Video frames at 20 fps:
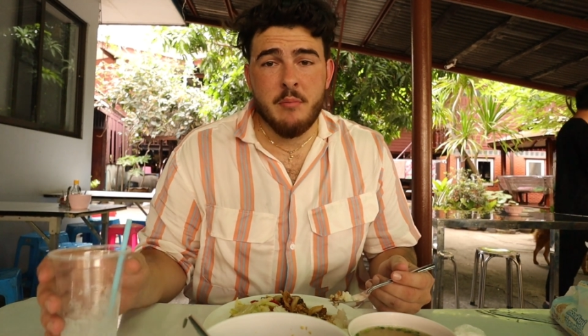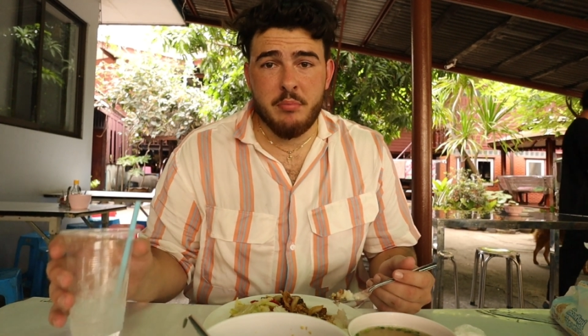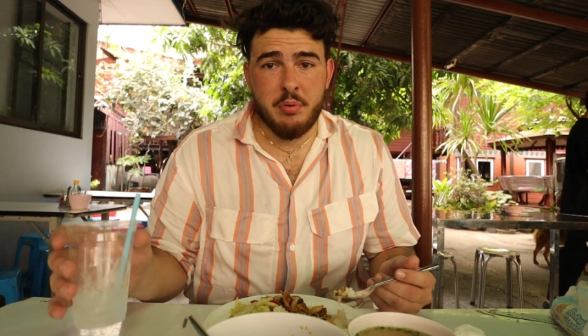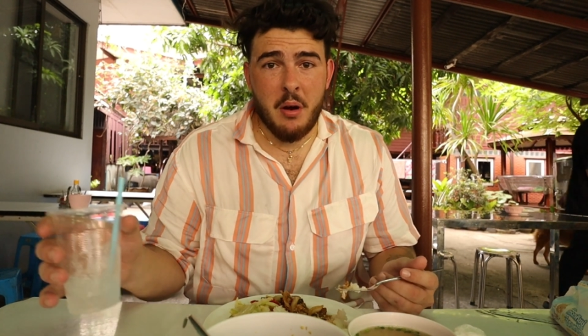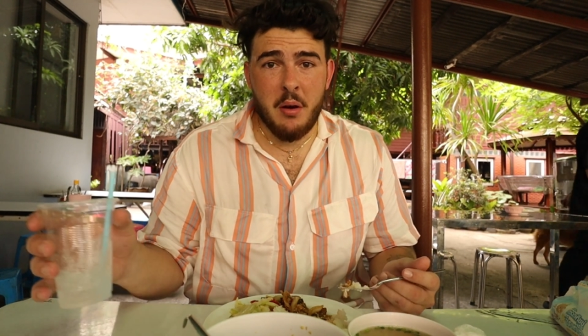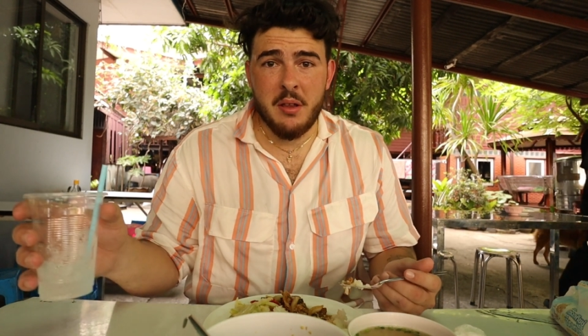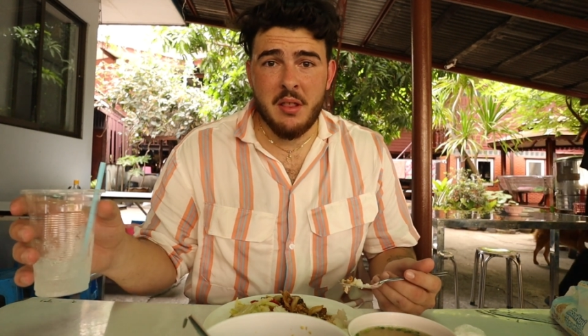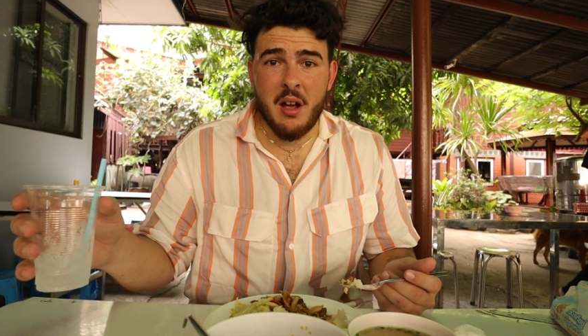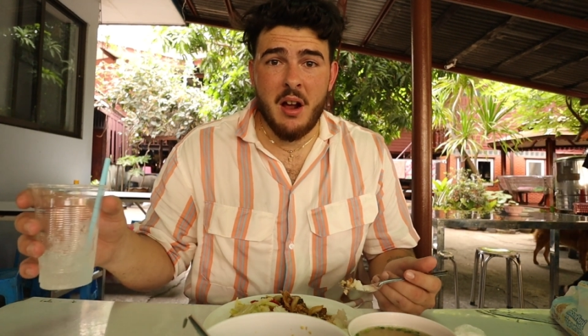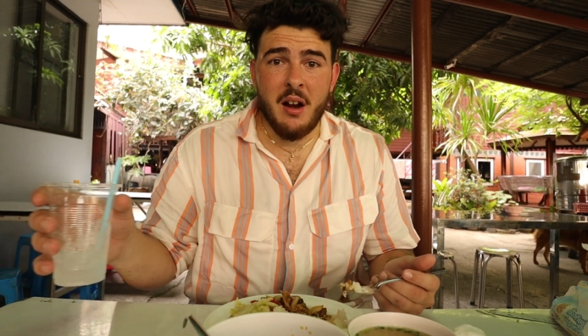
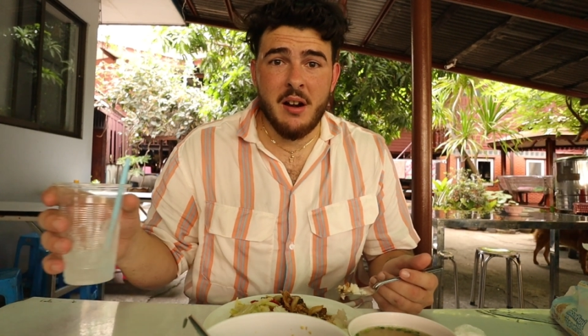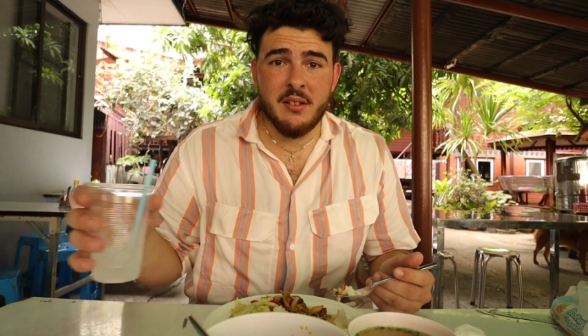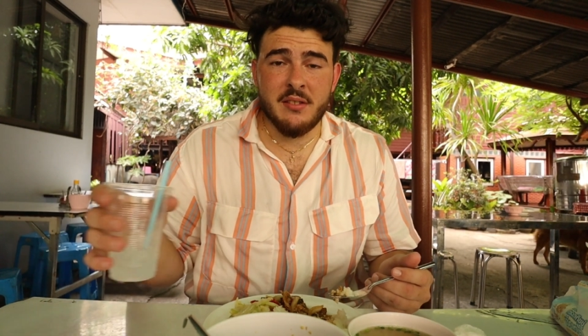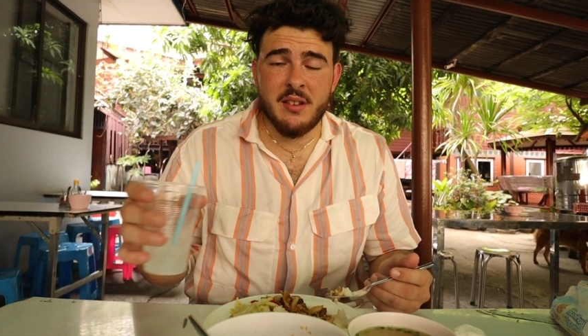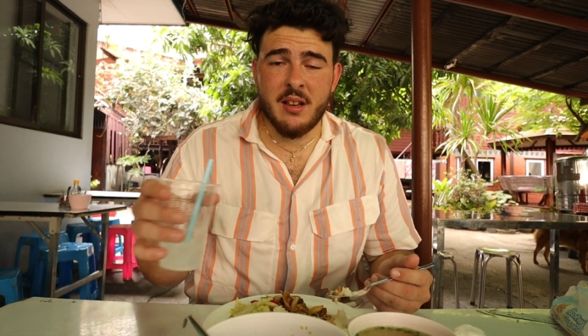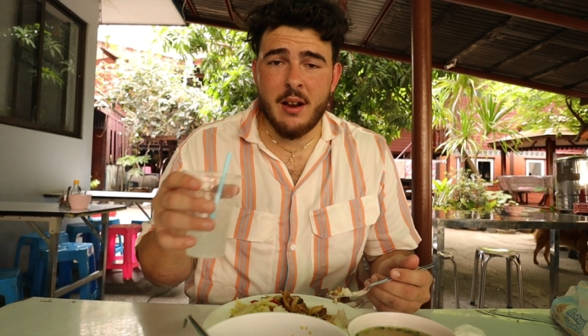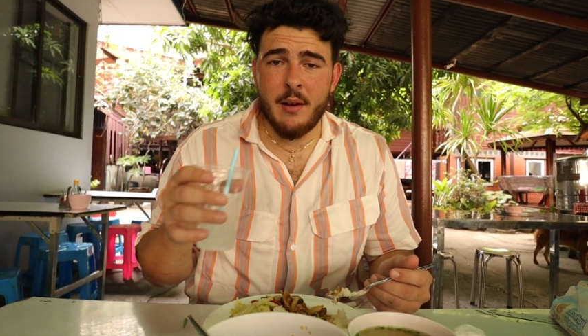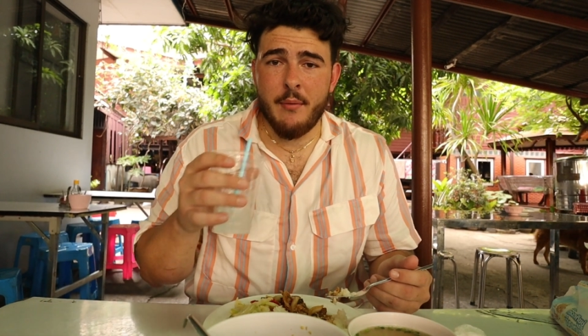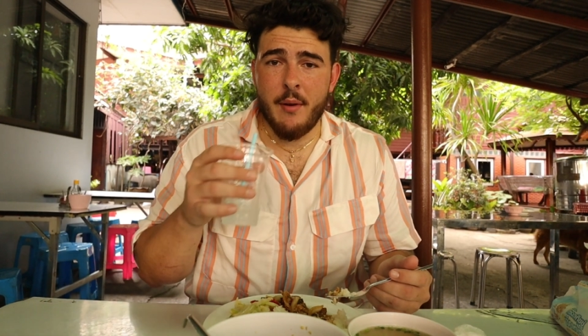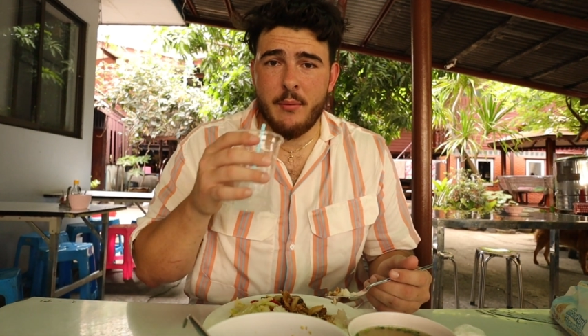probably the hottest
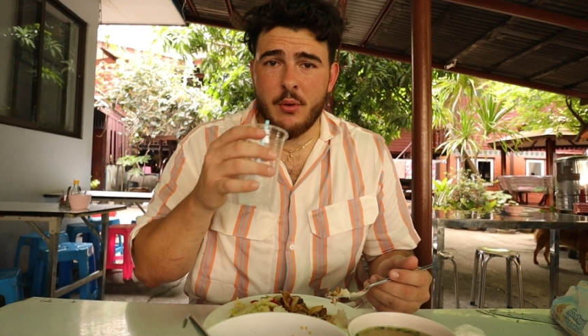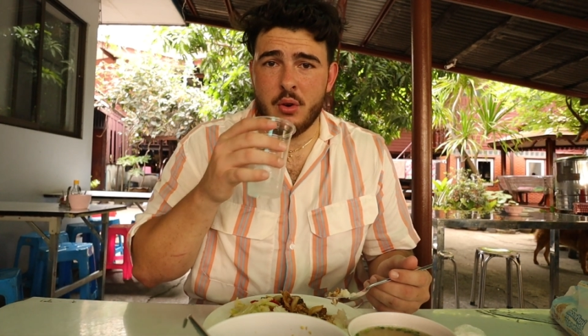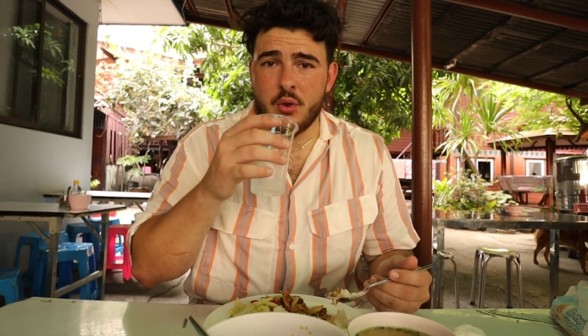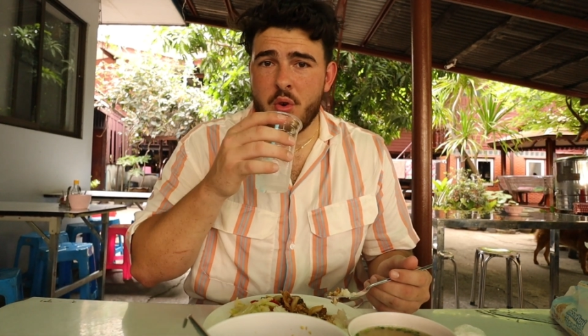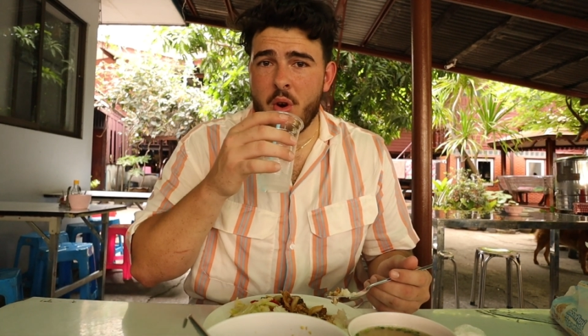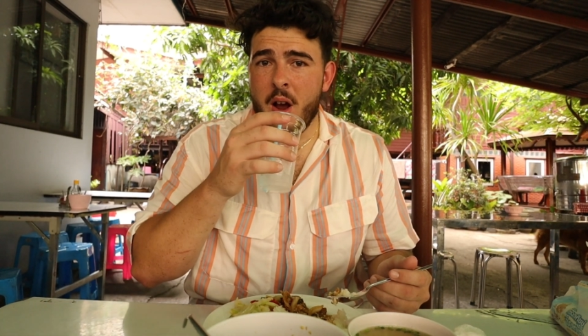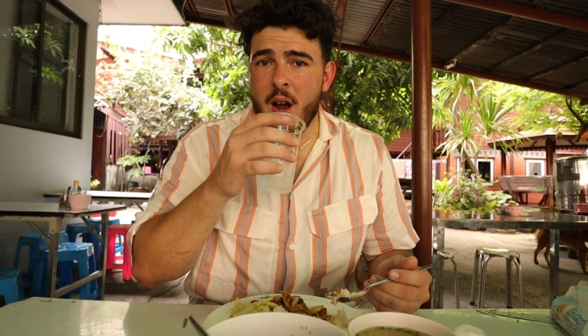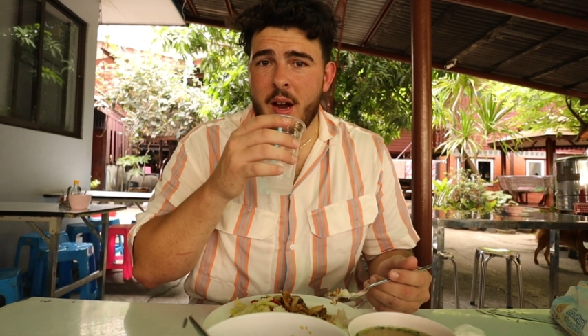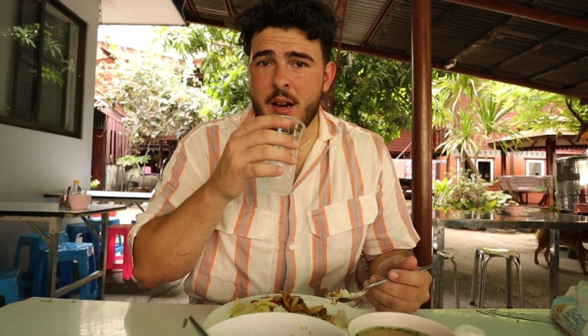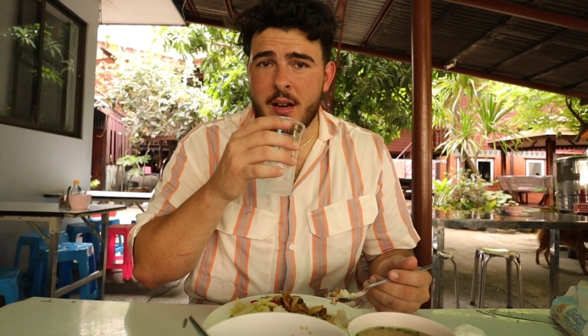thing I've ever
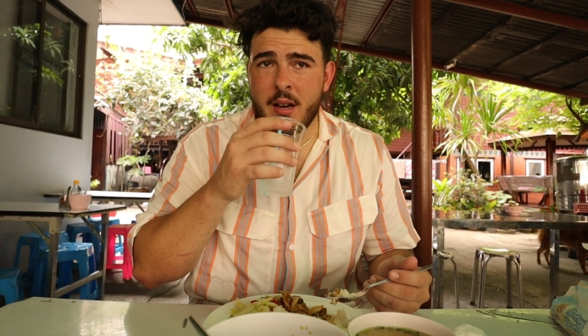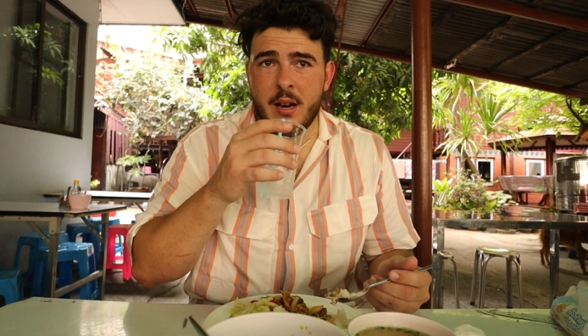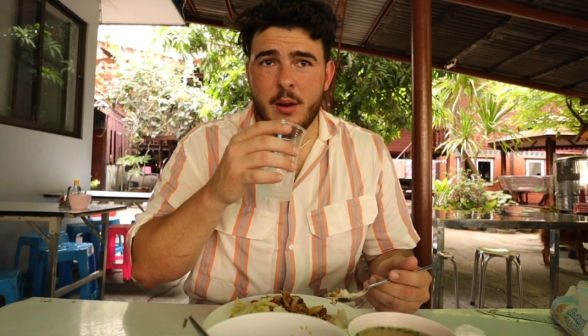tried.